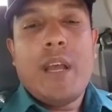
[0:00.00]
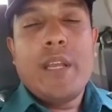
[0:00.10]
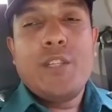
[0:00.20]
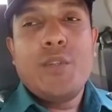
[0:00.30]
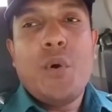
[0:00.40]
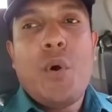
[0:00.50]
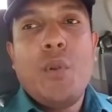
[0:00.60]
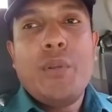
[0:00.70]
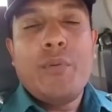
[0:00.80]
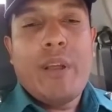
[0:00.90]
I saw
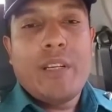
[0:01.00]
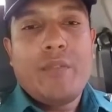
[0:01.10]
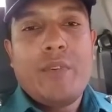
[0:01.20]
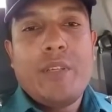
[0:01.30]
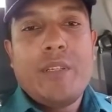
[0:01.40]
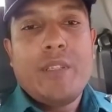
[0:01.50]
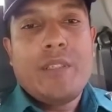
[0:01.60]
all your activities